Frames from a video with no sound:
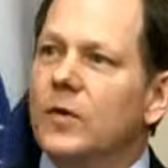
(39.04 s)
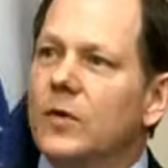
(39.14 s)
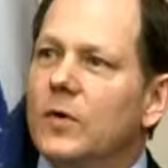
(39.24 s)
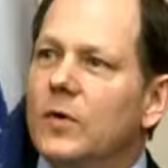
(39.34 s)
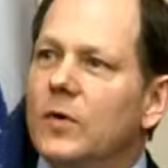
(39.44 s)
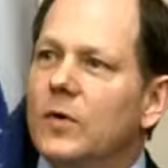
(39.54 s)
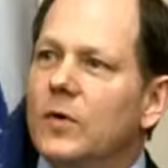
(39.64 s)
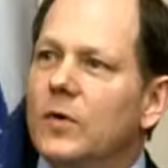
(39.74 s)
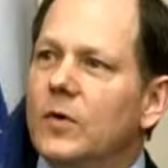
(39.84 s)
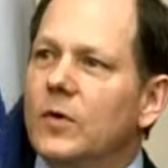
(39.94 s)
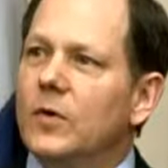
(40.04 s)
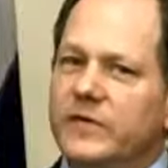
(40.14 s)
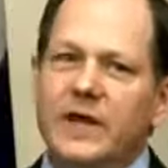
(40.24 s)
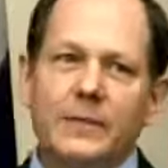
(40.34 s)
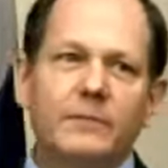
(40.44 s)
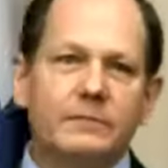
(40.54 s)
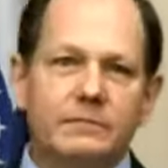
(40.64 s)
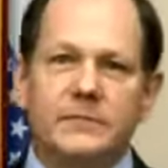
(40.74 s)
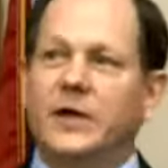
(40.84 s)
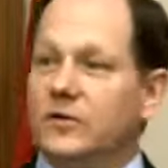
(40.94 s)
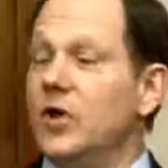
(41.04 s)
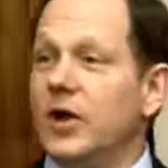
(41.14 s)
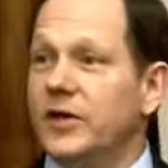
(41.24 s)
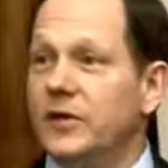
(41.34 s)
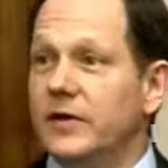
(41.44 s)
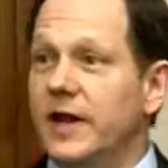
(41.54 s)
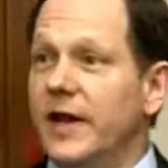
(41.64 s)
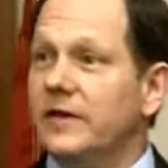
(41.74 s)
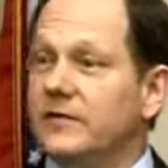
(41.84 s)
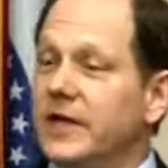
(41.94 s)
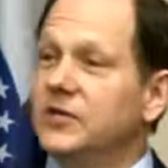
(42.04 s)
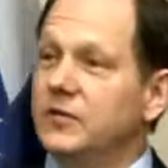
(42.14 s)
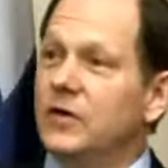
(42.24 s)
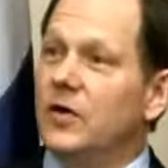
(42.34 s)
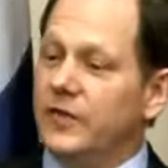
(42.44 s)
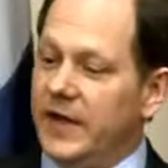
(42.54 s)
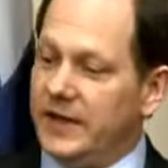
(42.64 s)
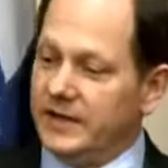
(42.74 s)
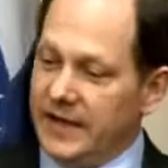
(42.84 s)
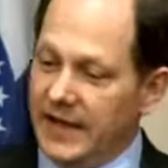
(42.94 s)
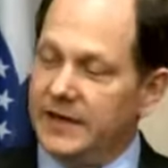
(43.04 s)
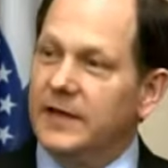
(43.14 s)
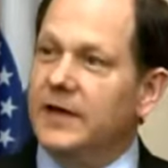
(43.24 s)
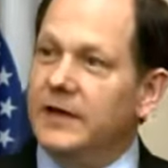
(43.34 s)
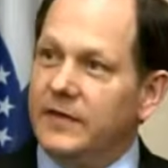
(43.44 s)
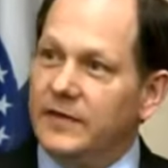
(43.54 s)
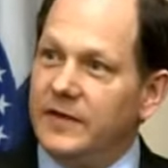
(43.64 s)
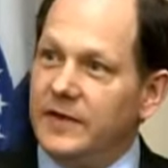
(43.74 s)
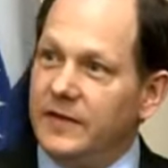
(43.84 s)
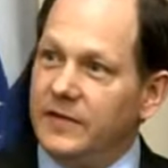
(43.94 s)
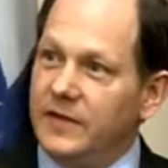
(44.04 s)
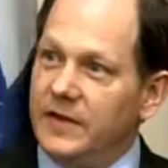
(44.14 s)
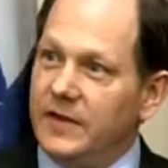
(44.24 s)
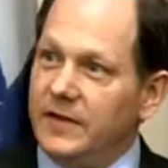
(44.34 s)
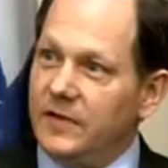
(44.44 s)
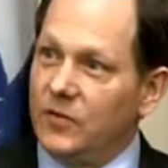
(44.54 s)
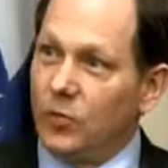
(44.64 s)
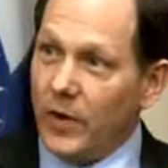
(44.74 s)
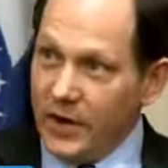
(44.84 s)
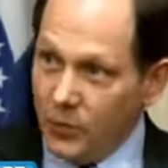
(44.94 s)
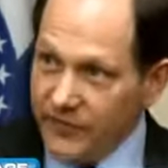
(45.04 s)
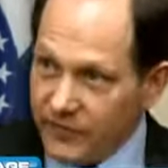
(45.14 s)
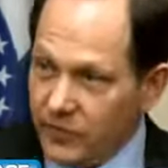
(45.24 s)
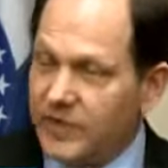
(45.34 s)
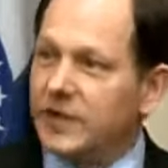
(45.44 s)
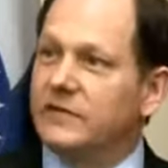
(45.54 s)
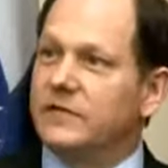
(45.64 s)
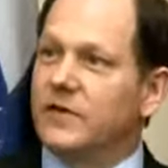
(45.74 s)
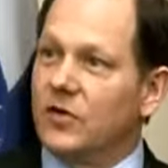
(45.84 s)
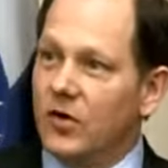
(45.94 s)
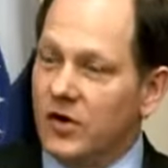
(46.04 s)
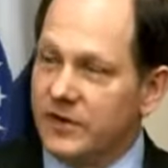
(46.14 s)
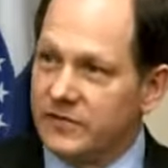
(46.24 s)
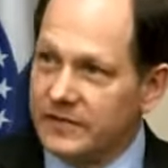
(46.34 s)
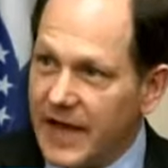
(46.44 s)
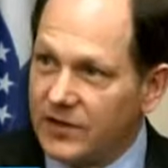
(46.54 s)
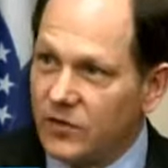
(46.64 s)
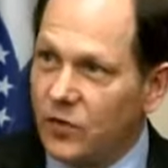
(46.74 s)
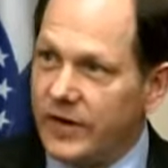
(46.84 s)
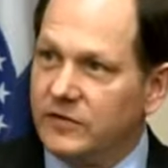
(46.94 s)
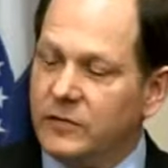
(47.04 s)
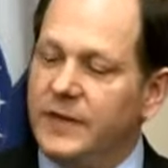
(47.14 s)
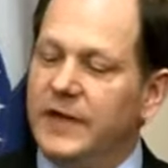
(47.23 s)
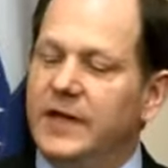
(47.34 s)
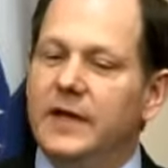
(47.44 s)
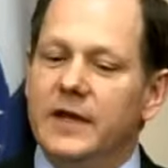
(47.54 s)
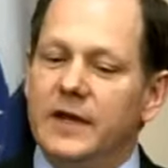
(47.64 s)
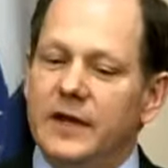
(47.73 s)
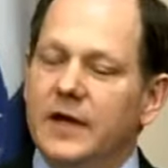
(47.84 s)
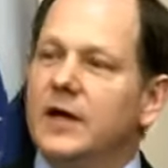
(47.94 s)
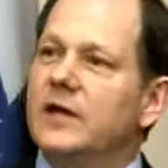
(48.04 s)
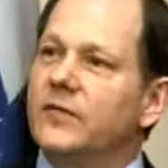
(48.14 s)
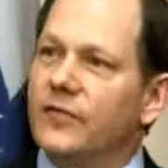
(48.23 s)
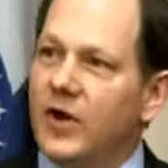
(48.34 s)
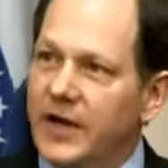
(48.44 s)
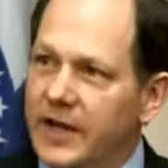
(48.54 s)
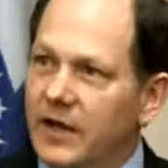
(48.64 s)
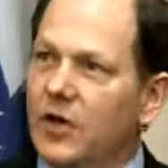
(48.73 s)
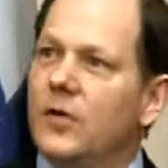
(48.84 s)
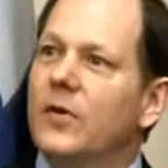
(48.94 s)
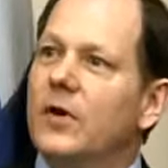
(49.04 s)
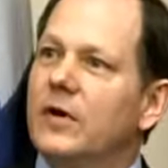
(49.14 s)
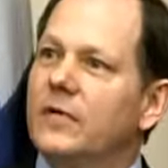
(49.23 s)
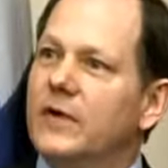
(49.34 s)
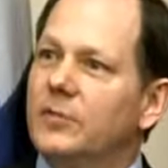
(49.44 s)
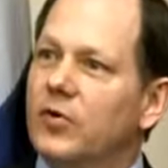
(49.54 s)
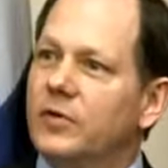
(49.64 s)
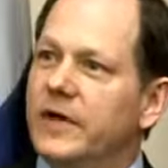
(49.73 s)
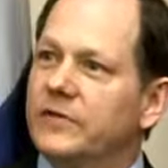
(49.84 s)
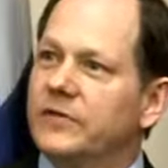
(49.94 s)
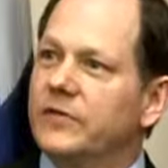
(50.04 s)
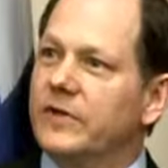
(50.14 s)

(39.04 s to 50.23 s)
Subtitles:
The reason I'm here talking to you today is to let you know that, again, the way we view this, the guard is not going to be confronting or the protesters.